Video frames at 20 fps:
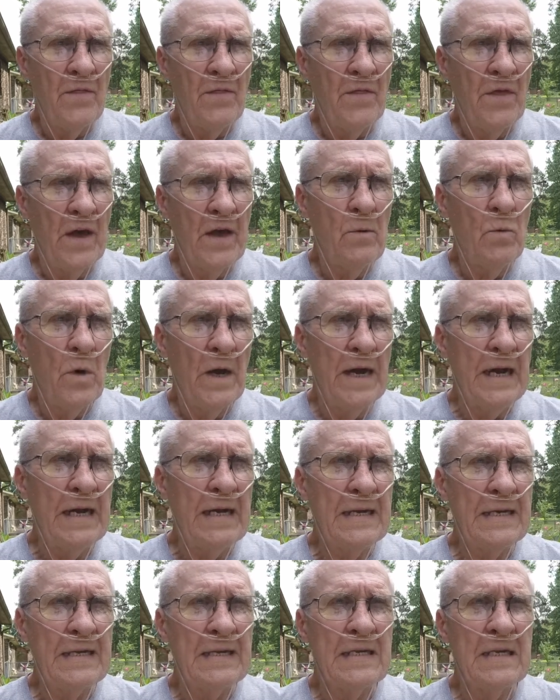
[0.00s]
They
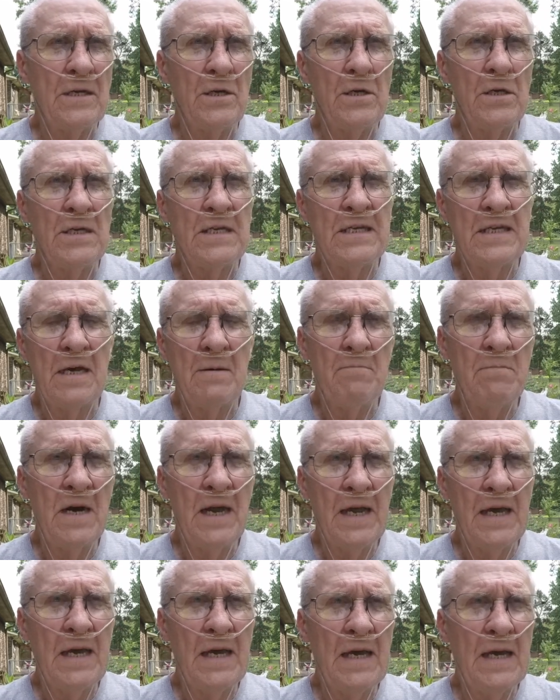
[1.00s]
wait until
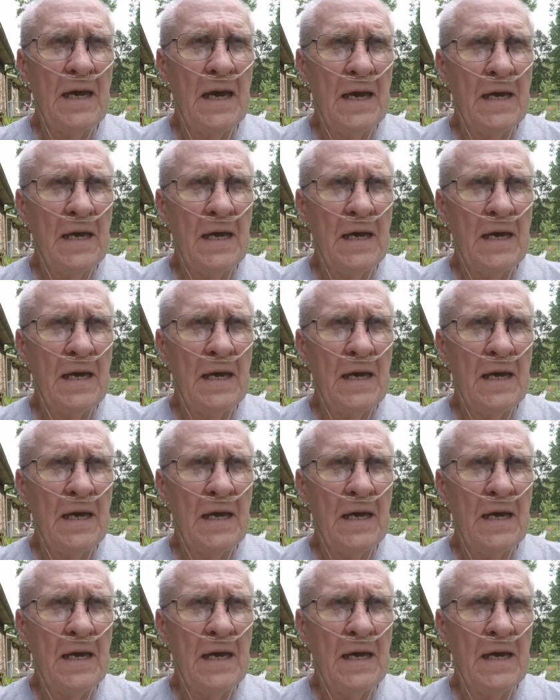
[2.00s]
somebody